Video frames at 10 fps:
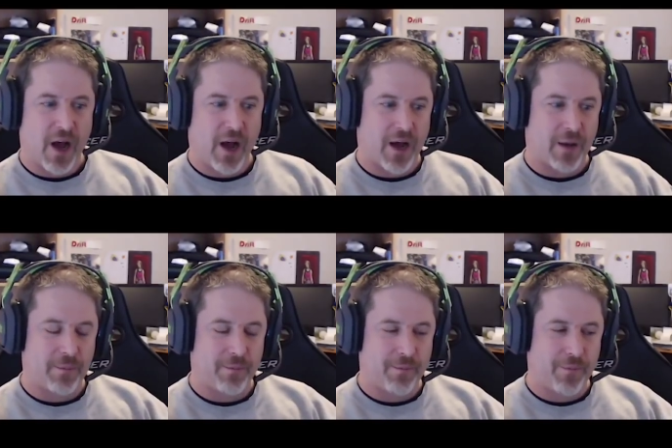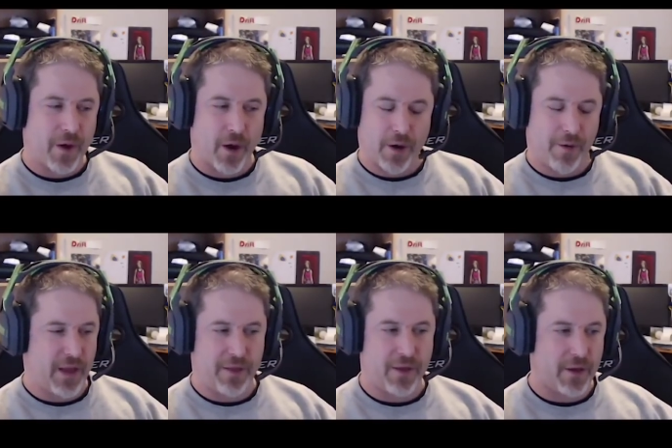Um, are
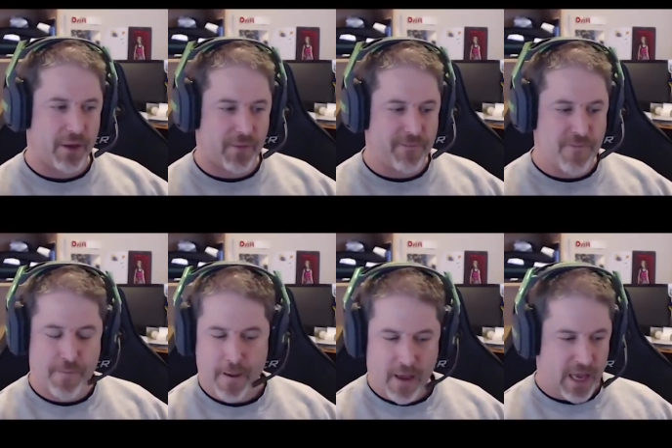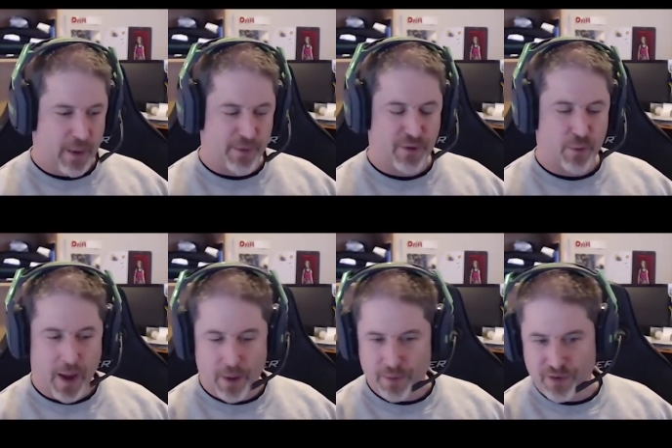the the it was a
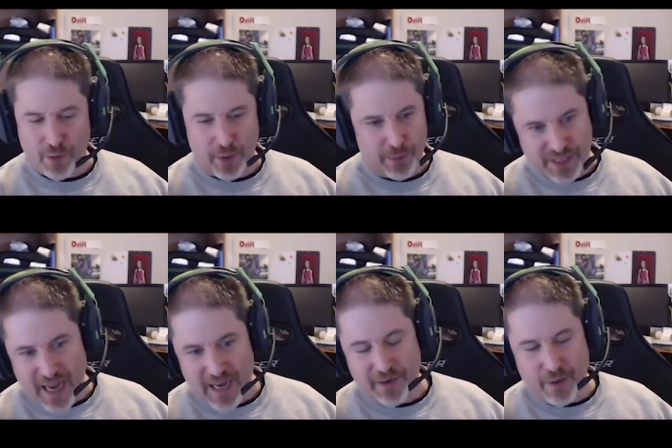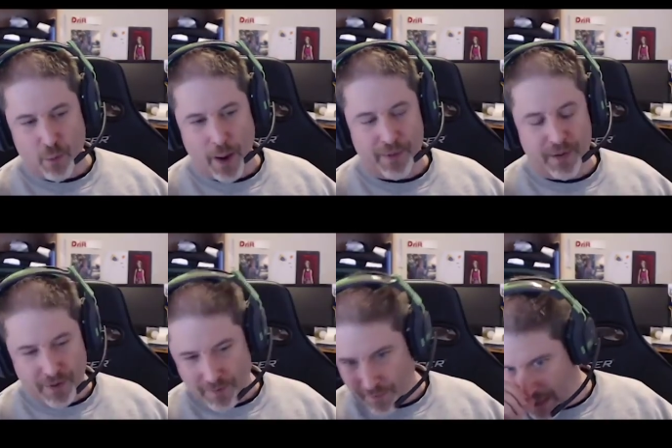we- it was it was kind of a weapon
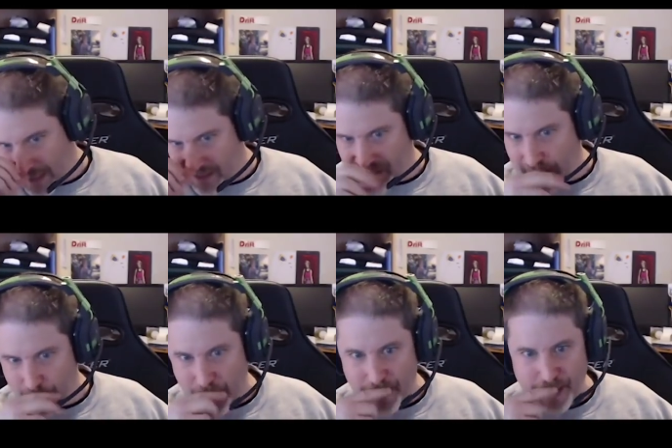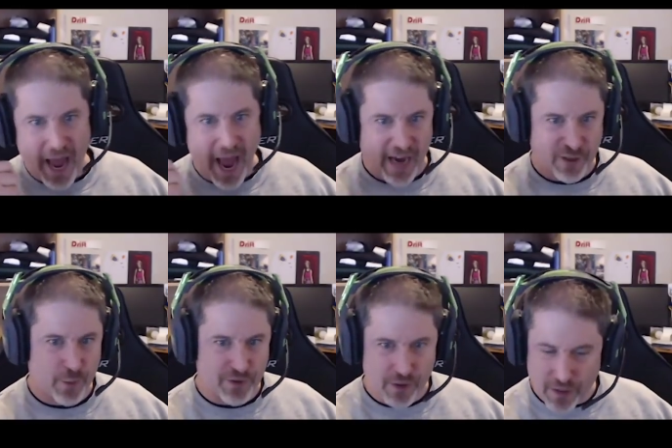of convenience the same way that an
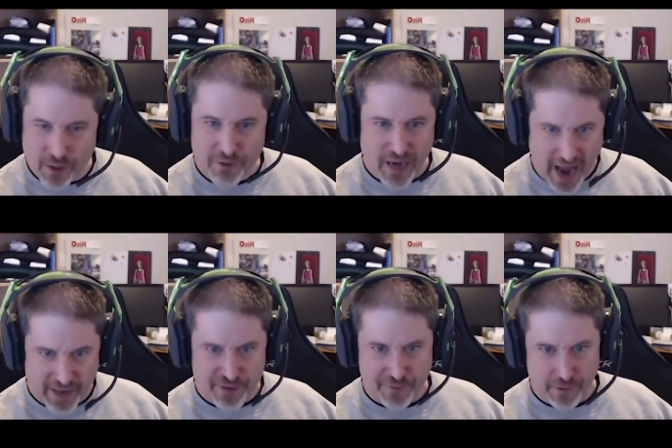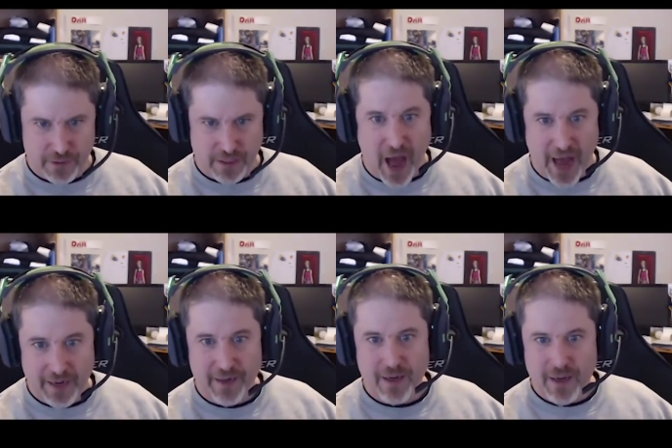axe was. You can use an axe for a
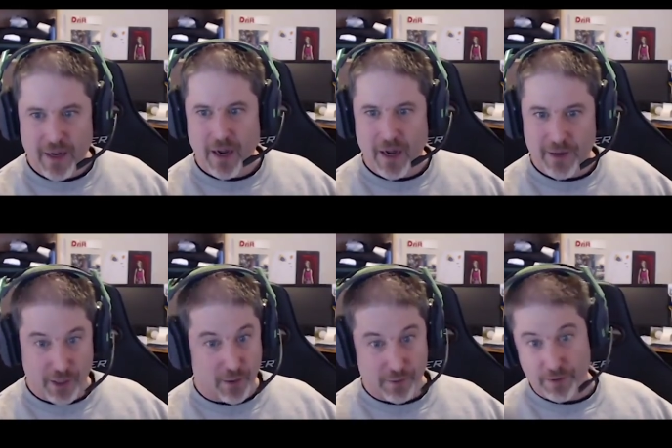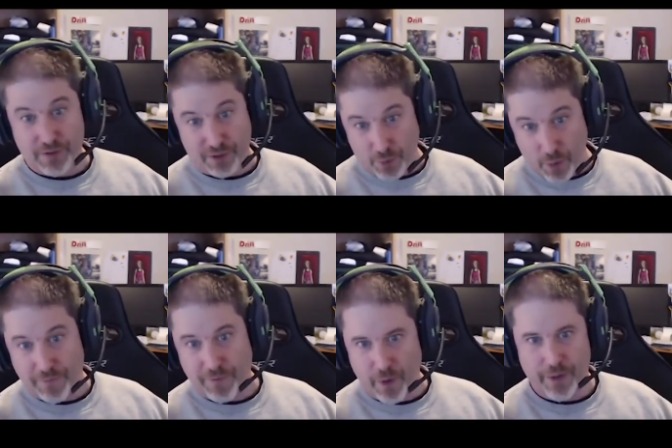lot. Uh, you can only use a
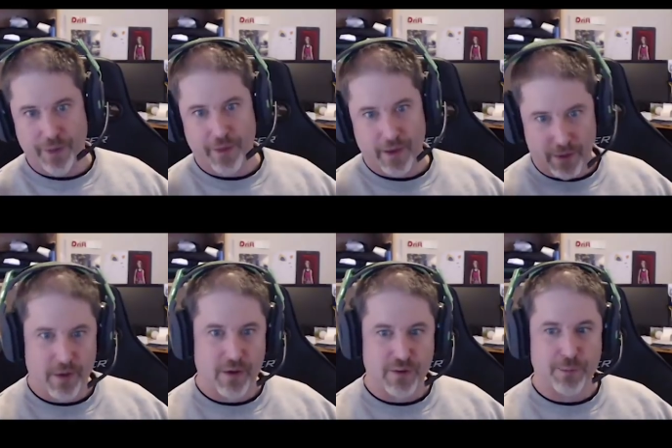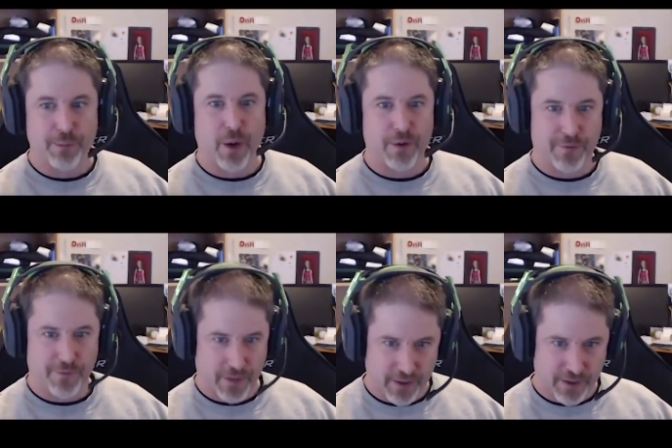sword for one thing. You can use a bow to
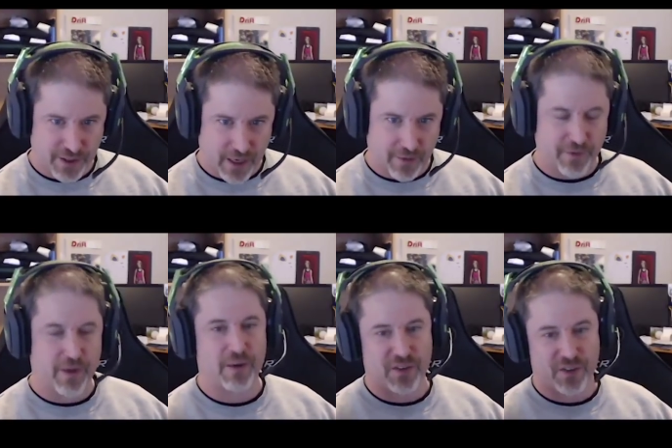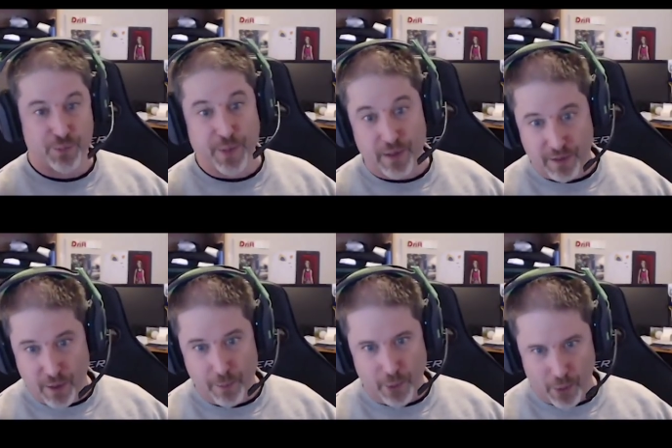feed yourself. You can use a spear to
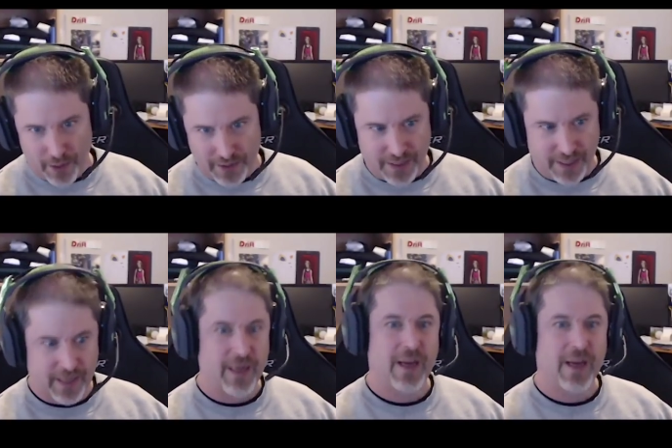go boar hunting.